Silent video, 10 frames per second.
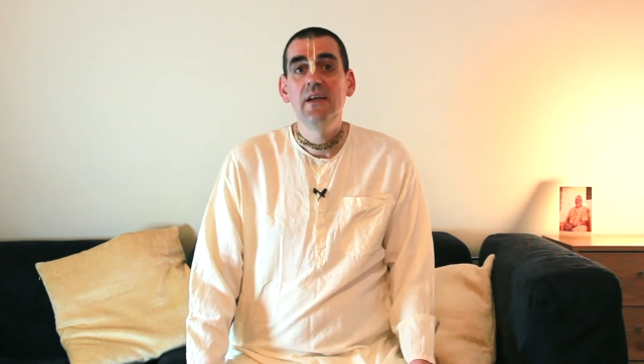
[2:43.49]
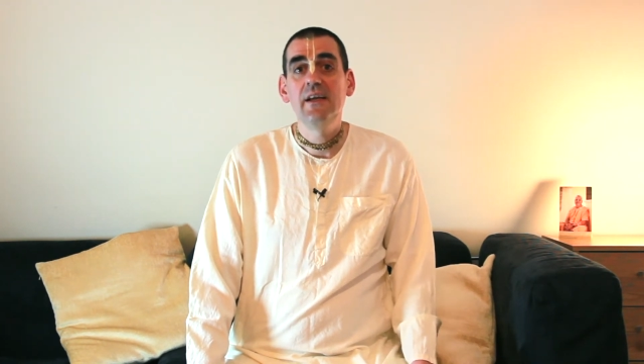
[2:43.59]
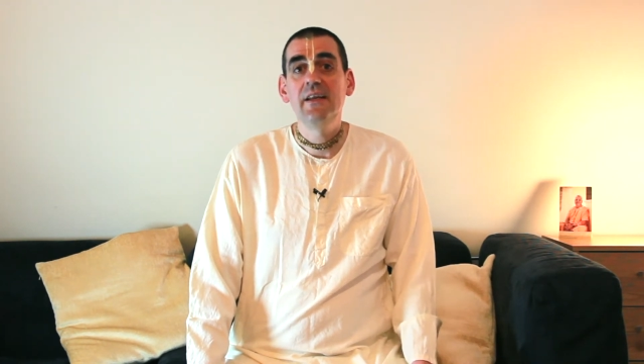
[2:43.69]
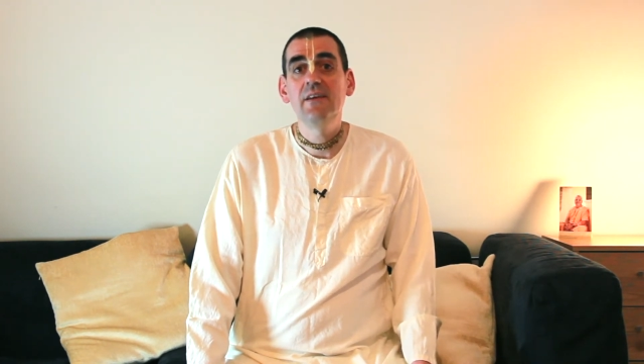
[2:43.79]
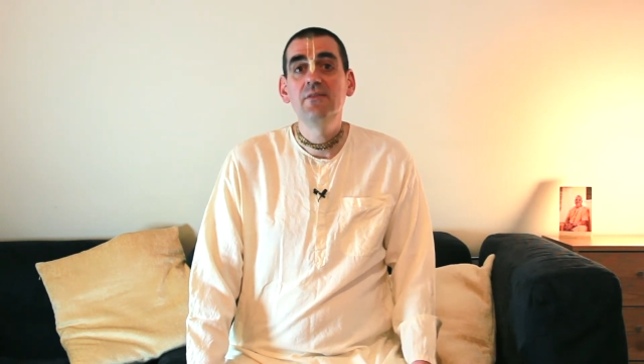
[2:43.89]

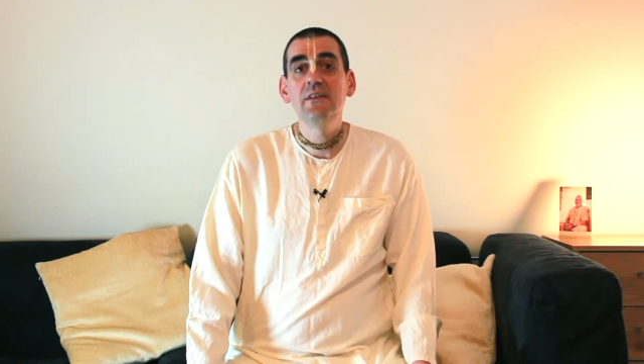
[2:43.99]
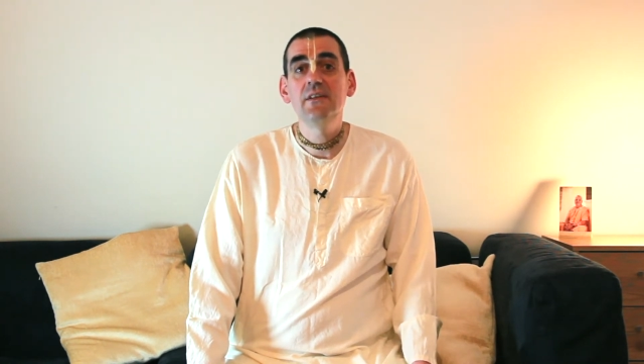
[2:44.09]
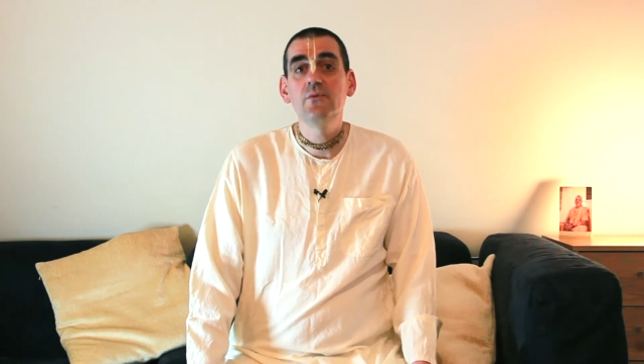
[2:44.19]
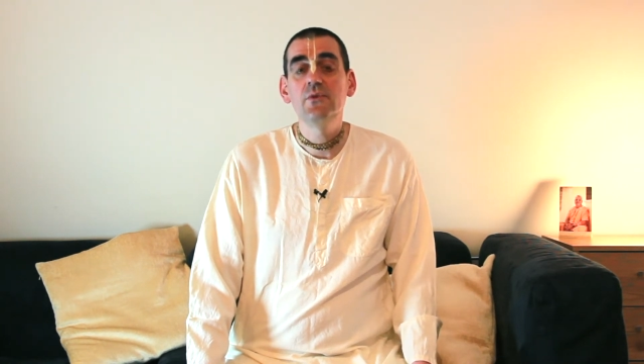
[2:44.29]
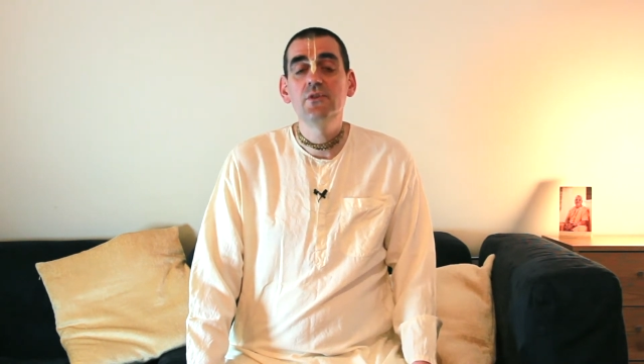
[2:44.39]
and
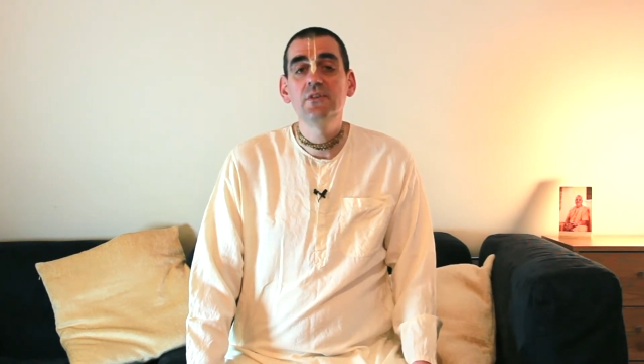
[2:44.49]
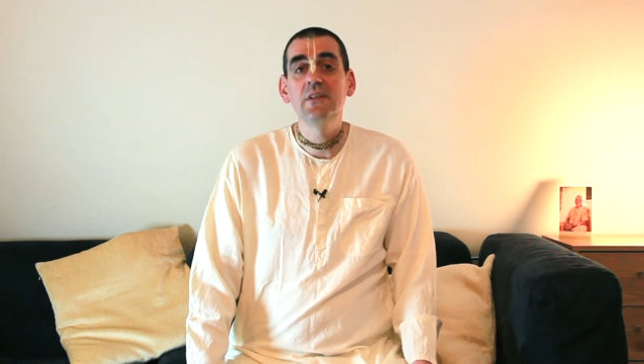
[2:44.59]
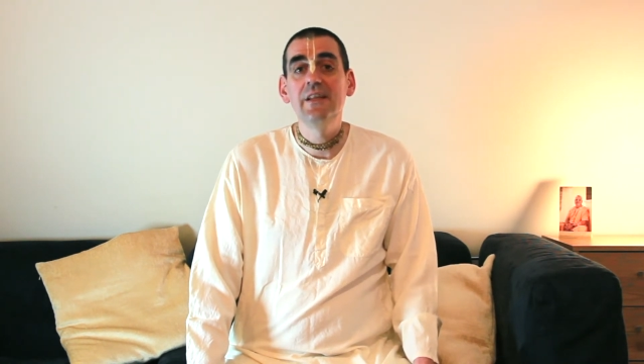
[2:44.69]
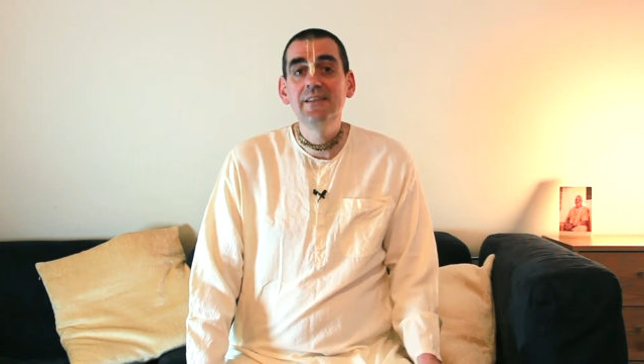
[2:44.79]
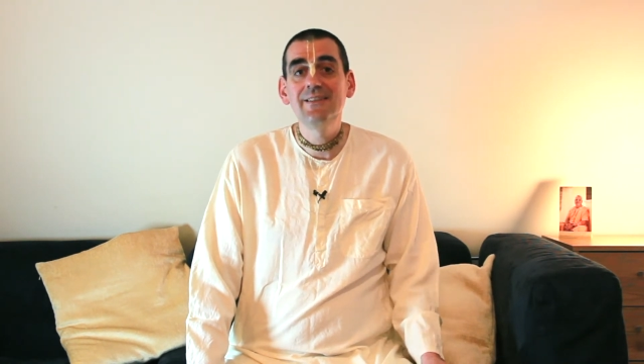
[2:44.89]
everything which is
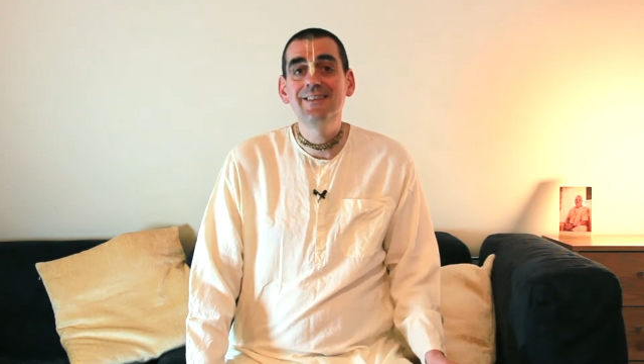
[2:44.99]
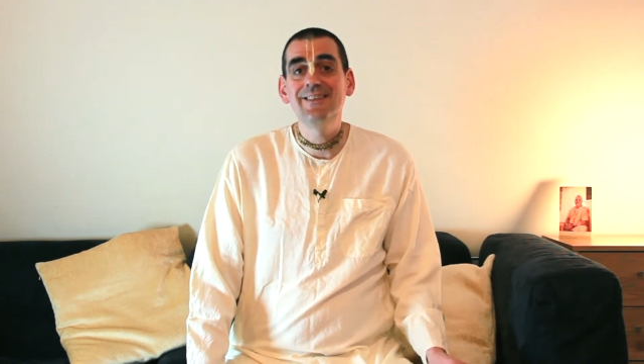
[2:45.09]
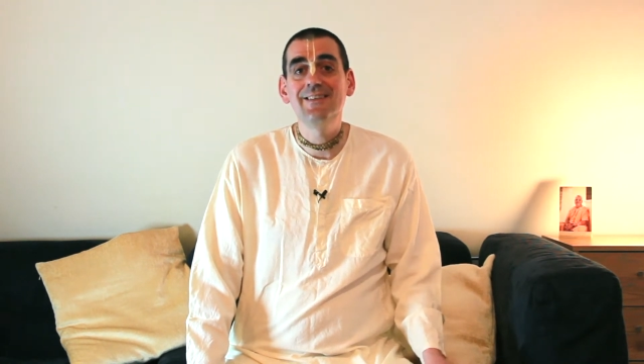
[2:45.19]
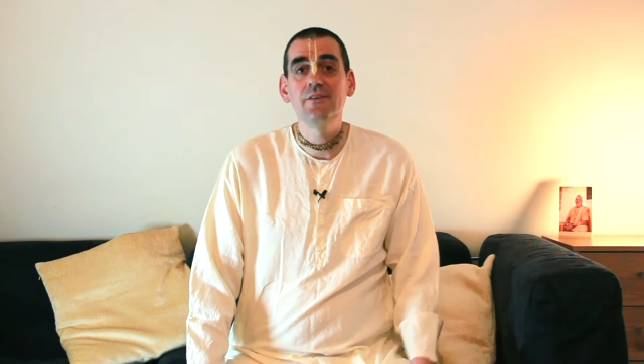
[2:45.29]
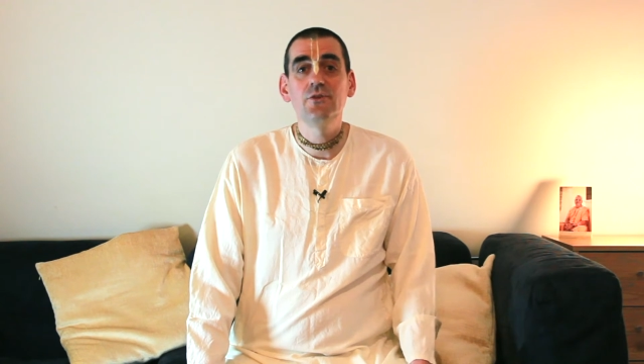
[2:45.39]

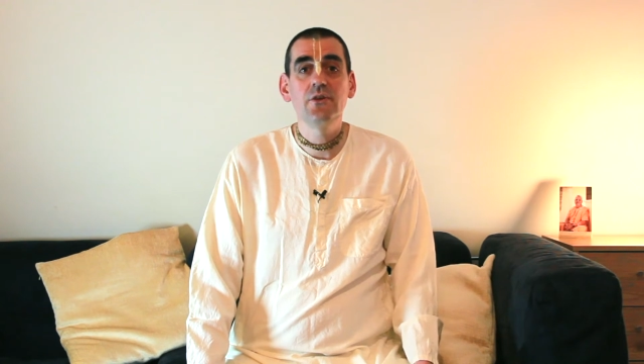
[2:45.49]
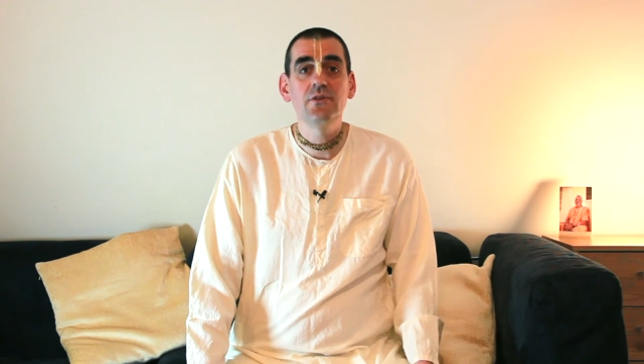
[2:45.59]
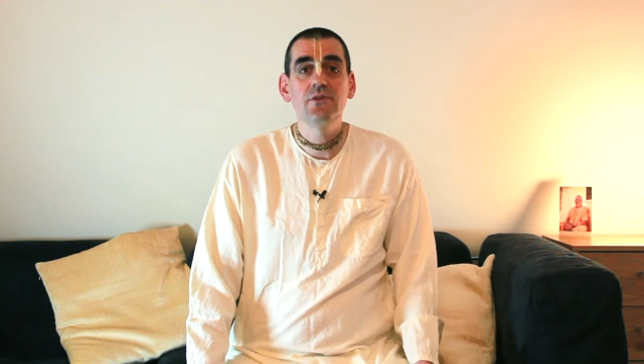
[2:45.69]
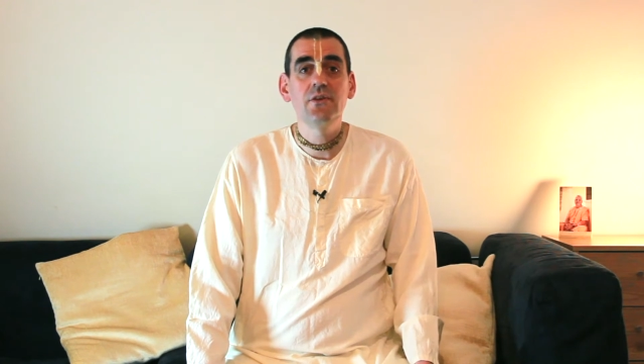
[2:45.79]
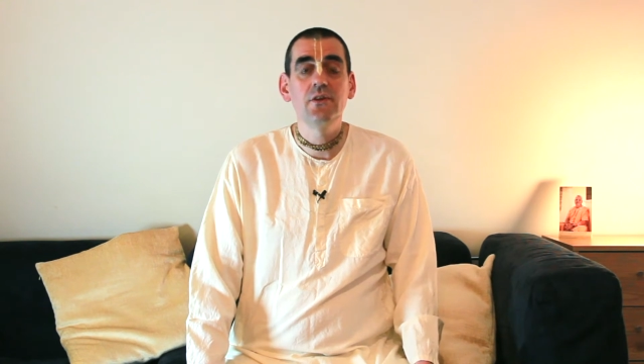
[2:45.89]
listed in the
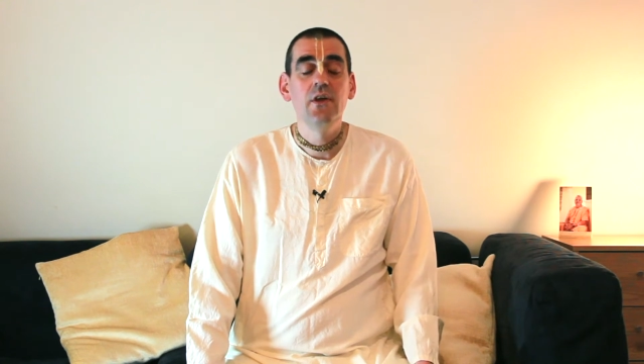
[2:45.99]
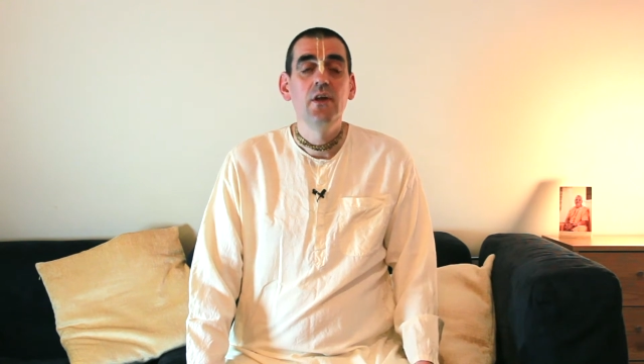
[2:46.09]
Shastra,